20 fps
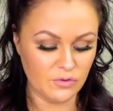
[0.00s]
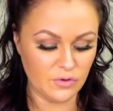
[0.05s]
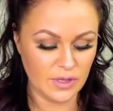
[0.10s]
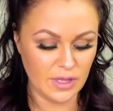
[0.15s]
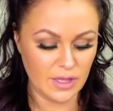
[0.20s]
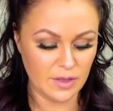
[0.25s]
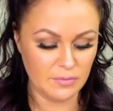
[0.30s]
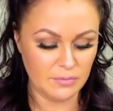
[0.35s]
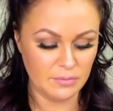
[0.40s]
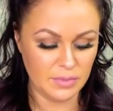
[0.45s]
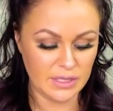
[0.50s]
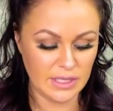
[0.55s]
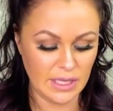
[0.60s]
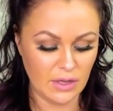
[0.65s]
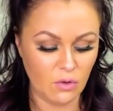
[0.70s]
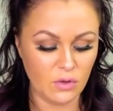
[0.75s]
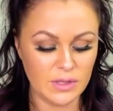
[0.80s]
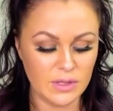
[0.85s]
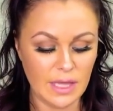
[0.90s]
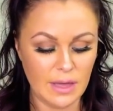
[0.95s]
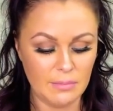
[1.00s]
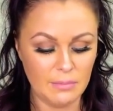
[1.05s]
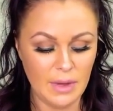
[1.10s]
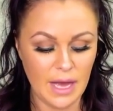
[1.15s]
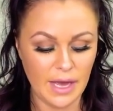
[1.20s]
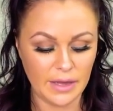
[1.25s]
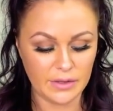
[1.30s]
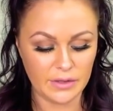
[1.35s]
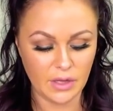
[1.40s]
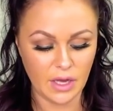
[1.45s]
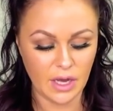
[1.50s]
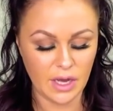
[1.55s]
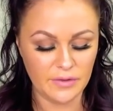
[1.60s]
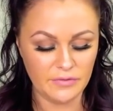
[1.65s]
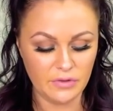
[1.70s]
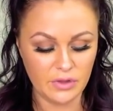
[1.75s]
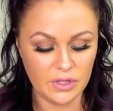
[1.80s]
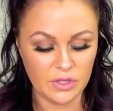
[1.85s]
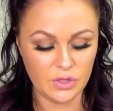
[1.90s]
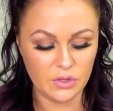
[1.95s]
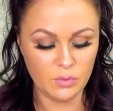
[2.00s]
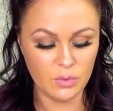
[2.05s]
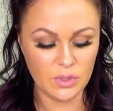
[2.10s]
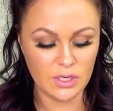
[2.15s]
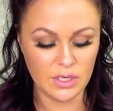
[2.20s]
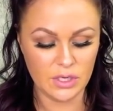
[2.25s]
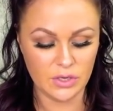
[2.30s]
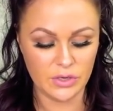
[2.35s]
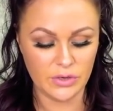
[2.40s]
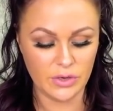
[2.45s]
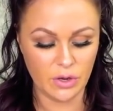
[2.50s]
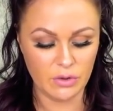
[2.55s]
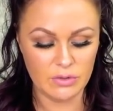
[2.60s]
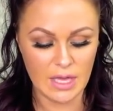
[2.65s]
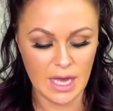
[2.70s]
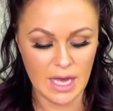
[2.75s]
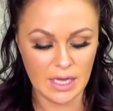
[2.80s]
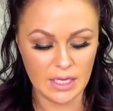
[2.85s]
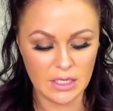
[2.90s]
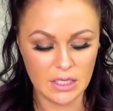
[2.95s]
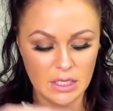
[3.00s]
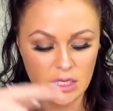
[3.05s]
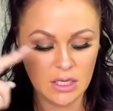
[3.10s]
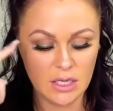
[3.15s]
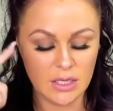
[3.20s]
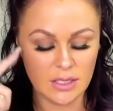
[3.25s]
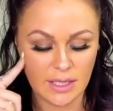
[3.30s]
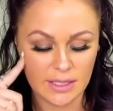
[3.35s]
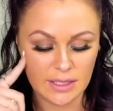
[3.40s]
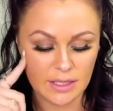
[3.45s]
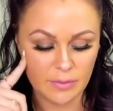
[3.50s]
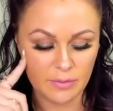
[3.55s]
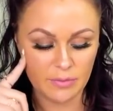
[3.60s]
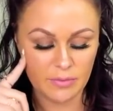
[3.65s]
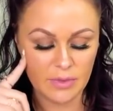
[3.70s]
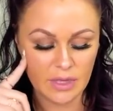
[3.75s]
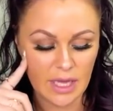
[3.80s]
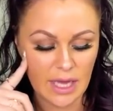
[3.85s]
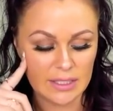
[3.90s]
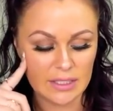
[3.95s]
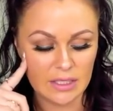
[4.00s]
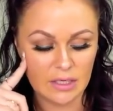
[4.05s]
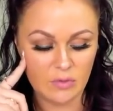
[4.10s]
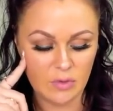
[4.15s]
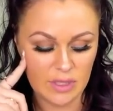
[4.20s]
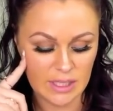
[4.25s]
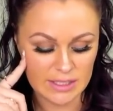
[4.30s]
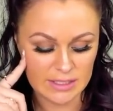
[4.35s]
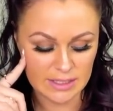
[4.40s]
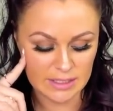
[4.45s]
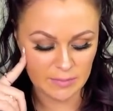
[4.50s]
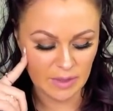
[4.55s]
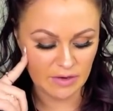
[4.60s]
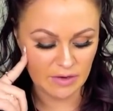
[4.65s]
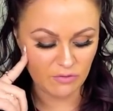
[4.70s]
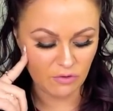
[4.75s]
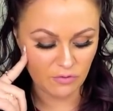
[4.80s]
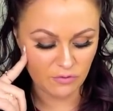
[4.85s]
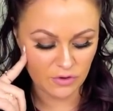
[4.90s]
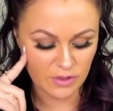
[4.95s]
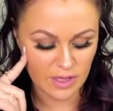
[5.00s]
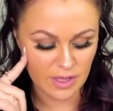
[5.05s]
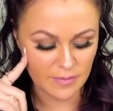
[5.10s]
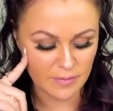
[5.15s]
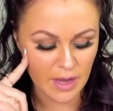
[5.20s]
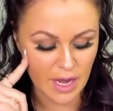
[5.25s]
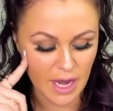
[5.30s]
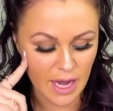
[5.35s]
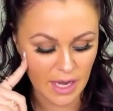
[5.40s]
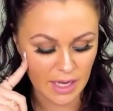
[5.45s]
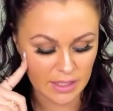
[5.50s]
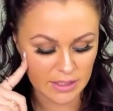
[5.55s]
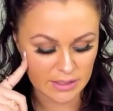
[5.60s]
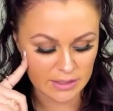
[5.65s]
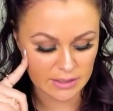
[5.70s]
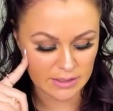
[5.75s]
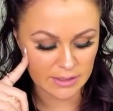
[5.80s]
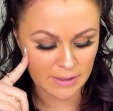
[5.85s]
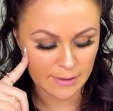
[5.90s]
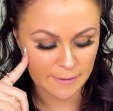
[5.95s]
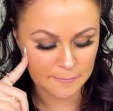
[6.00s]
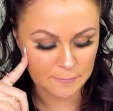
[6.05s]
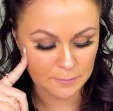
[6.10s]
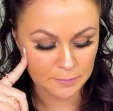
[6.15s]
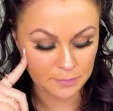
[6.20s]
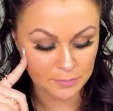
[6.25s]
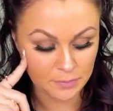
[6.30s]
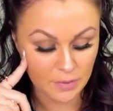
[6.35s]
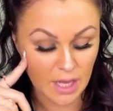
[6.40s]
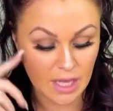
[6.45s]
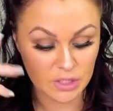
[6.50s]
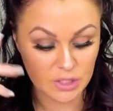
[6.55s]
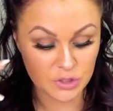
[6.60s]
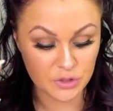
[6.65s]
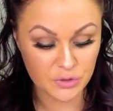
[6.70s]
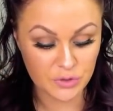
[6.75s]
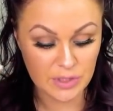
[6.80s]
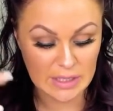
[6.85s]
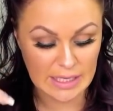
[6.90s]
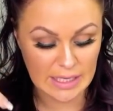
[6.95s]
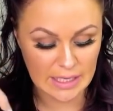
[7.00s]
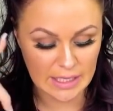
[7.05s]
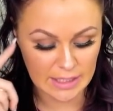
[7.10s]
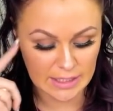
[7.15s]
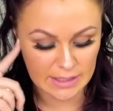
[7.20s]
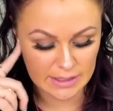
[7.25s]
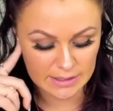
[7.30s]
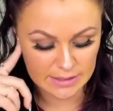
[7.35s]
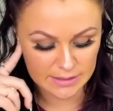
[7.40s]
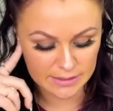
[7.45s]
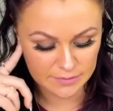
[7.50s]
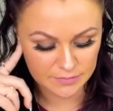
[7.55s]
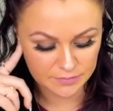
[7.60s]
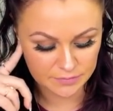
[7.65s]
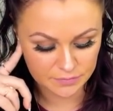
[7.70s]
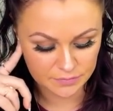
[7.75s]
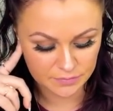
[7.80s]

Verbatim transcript: for them, but they hold that back. I feel like you wouldn't know that, that the, the ending is as painful for them as it truly is.